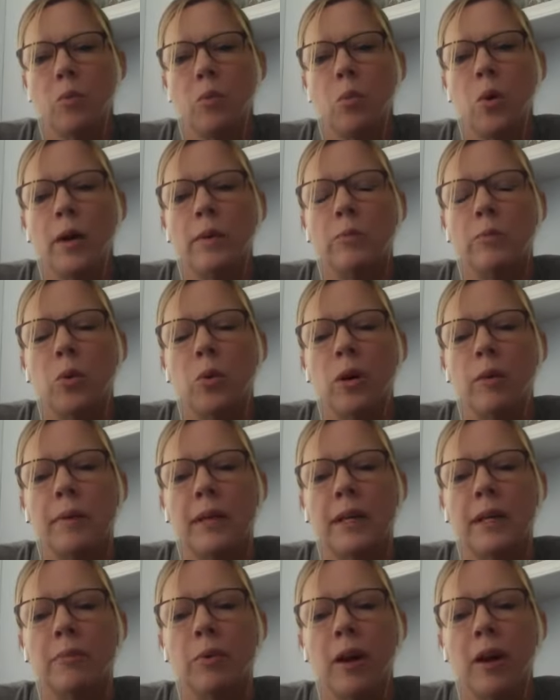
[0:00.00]
One more
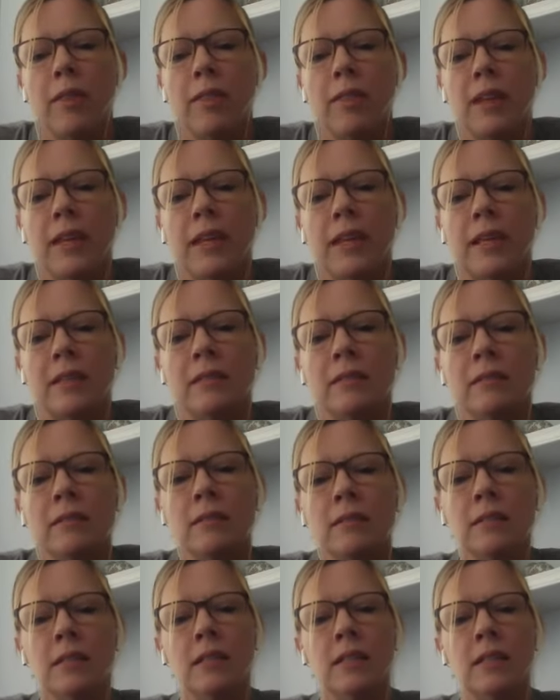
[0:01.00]
big breath
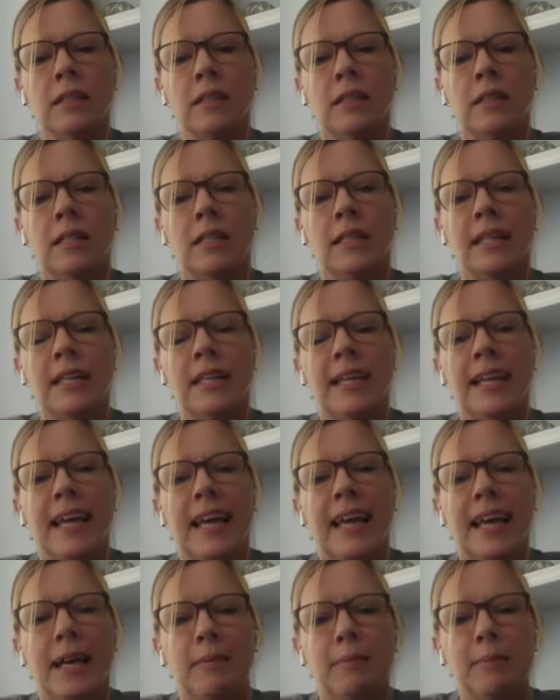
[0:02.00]
in,
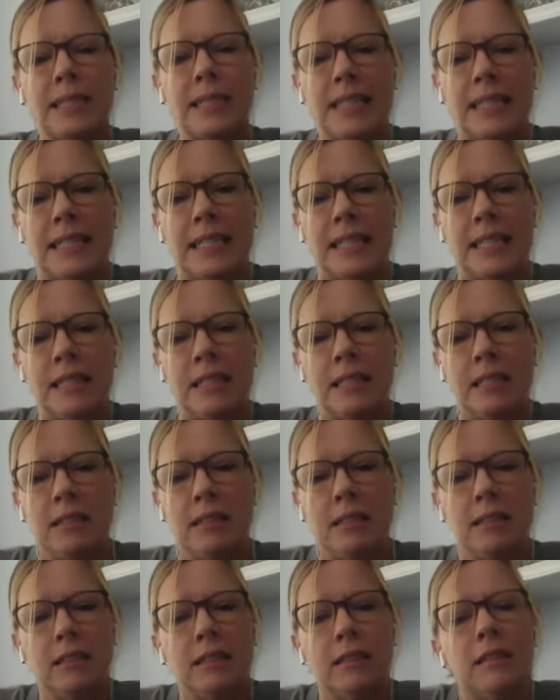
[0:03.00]
empty,
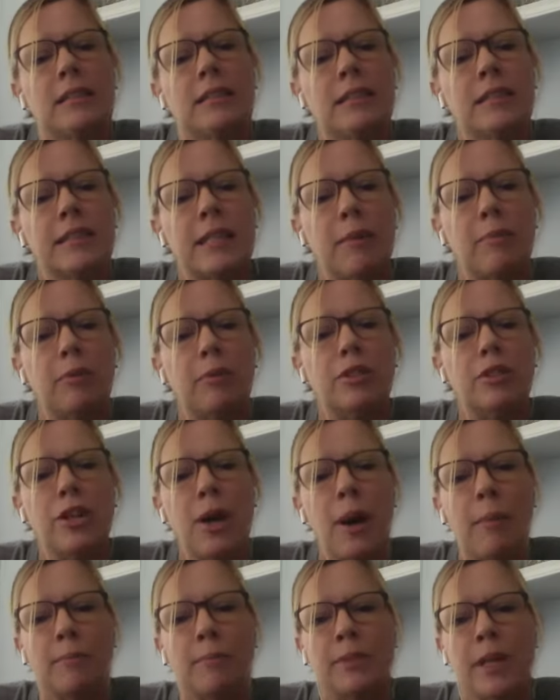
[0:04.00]
step or
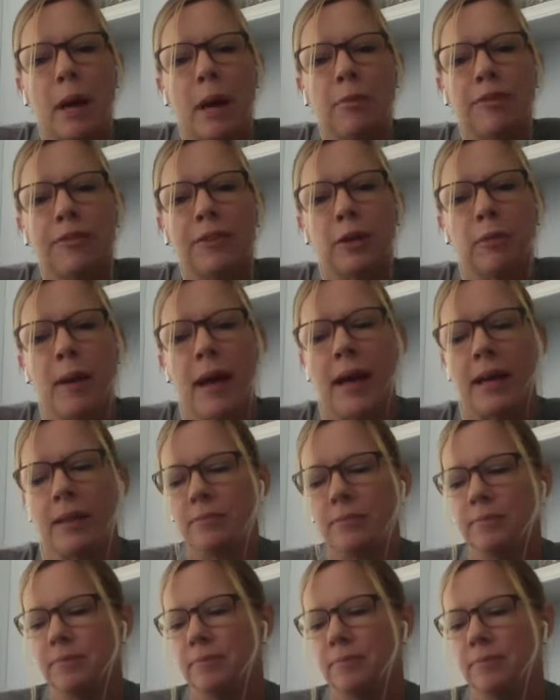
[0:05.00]
jump, top of your mat.
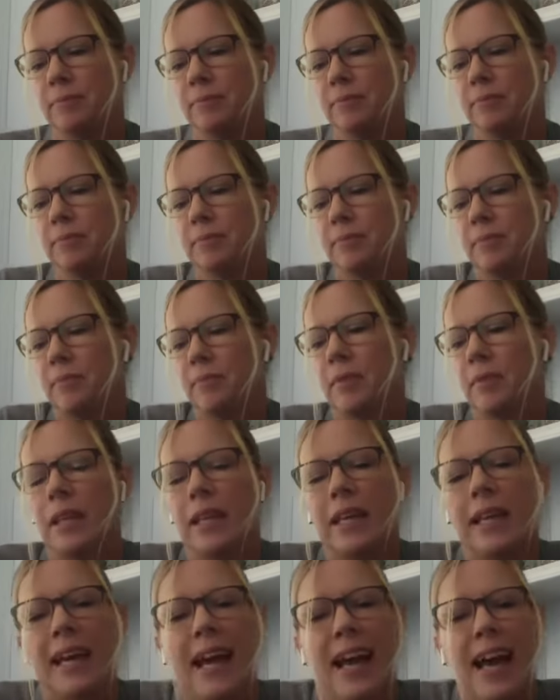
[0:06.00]

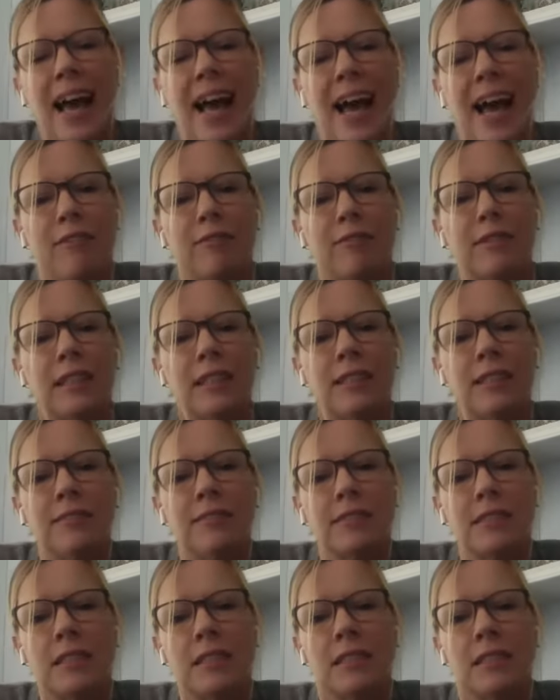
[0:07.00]
Half lift,
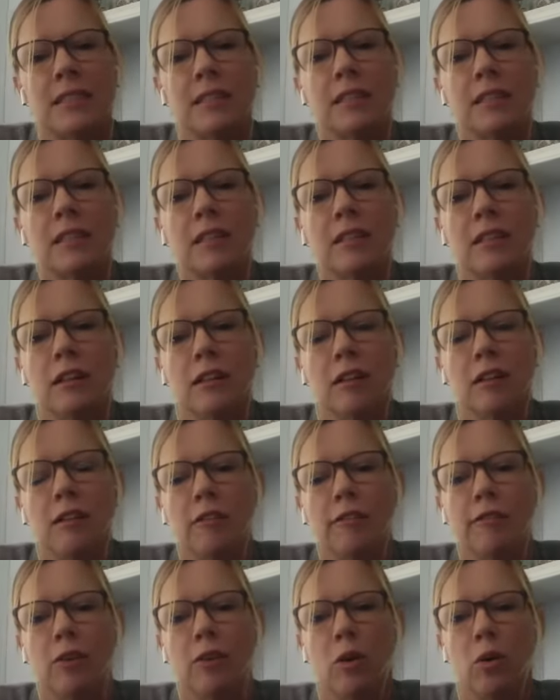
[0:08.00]

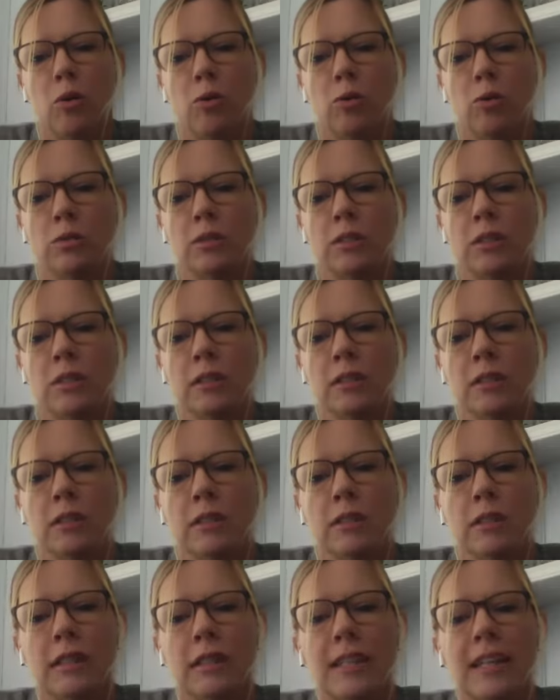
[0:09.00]
fold,
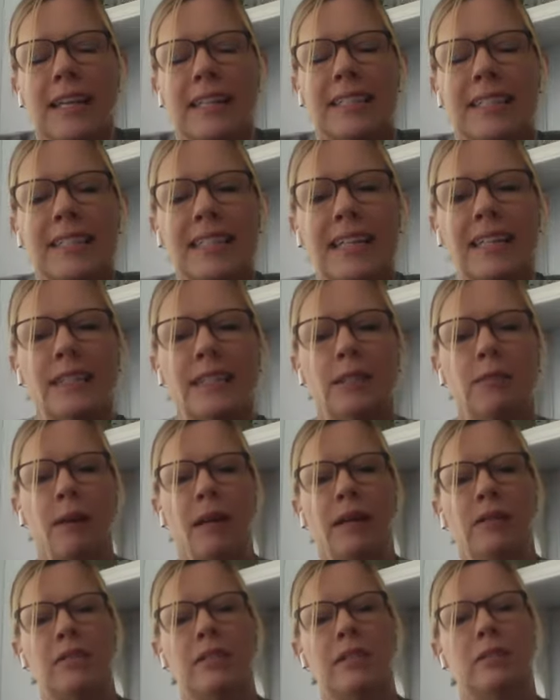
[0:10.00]
extended
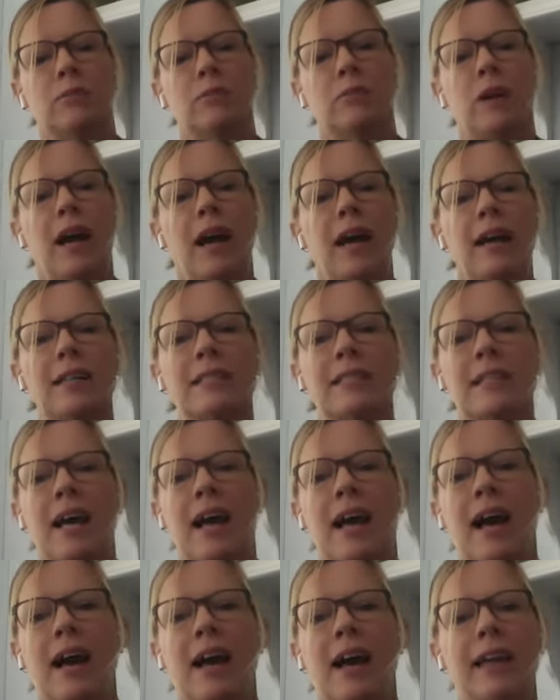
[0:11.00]
mountain, rise
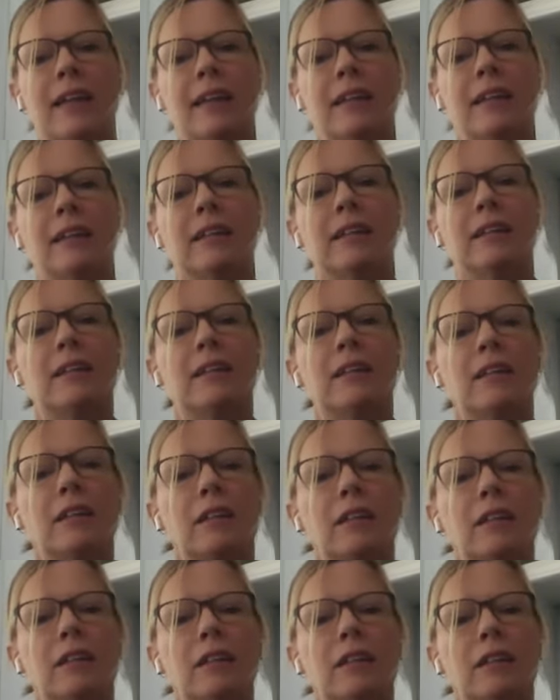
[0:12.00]
high,
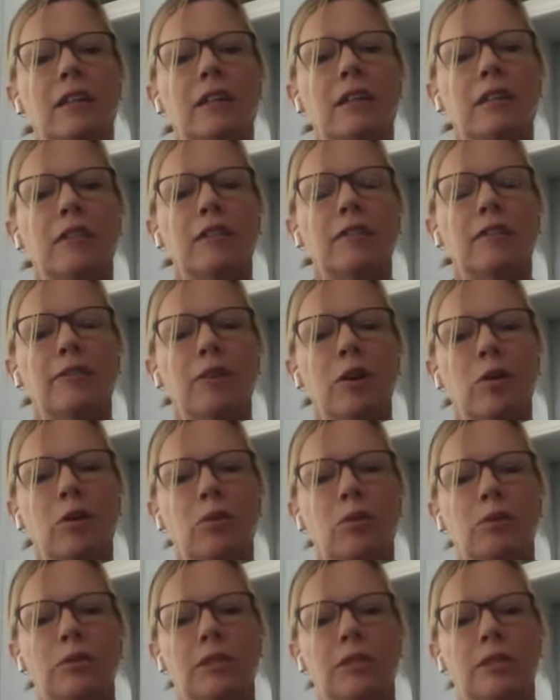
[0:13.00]

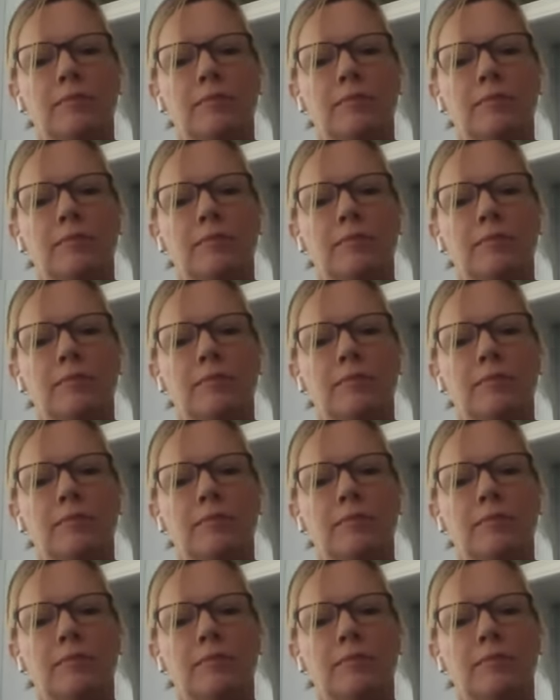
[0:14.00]
fold.